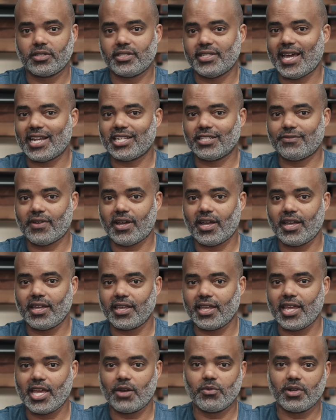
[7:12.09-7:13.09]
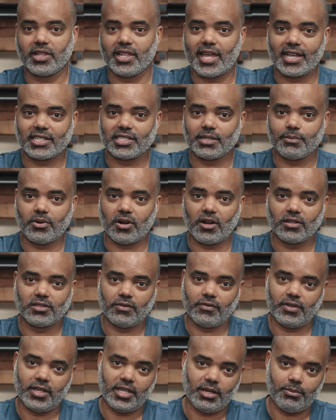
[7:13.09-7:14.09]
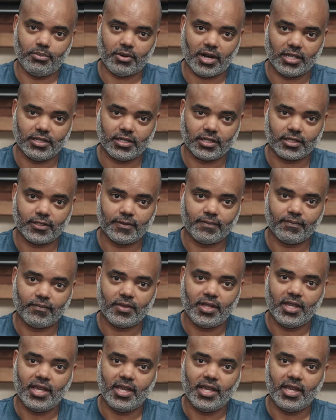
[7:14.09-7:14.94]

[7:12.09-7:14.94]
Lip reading: satisfying and relaxing parts of any project.